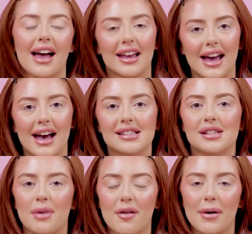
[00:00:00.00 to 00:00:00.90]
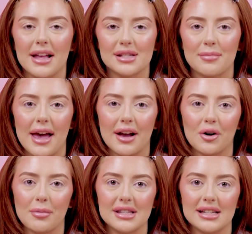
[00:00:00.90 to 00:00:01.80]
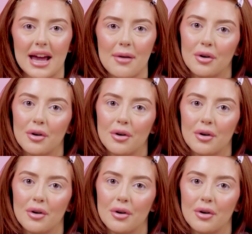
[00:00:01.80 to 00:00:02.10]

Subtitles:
Hi guys, it's Beth Painter Makeup, and today I'm